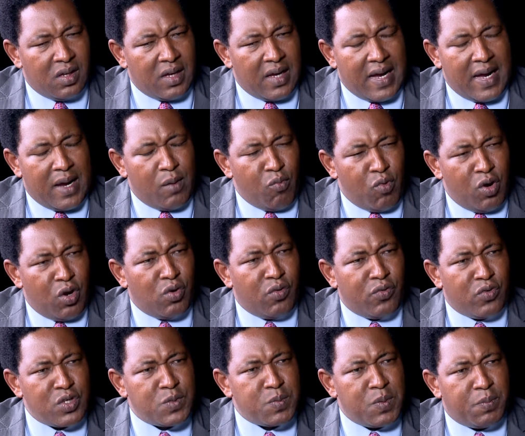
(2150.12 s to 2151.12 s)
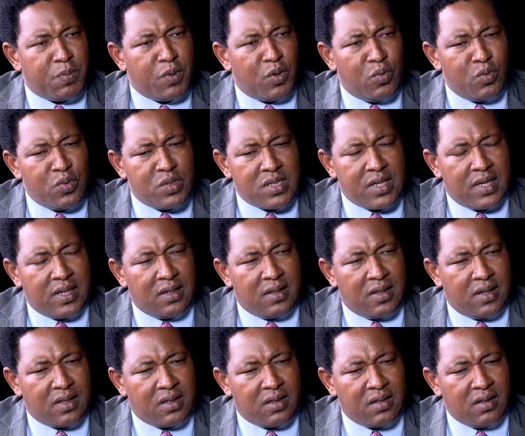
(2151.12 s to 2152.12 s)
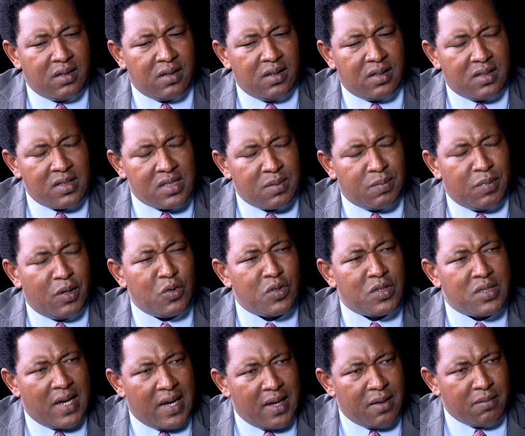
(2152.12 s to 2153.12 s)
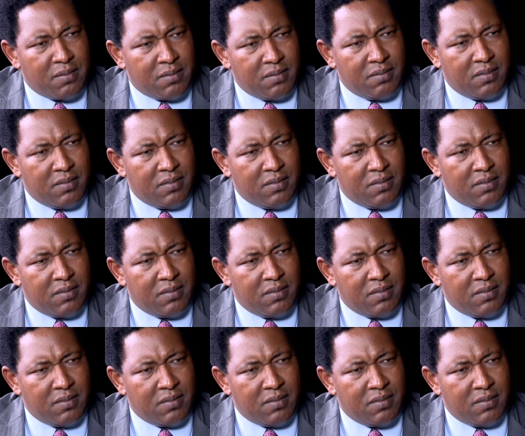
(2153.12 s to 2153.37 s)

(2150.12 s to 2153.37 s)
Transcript: I'm one of those people who said that it is about time,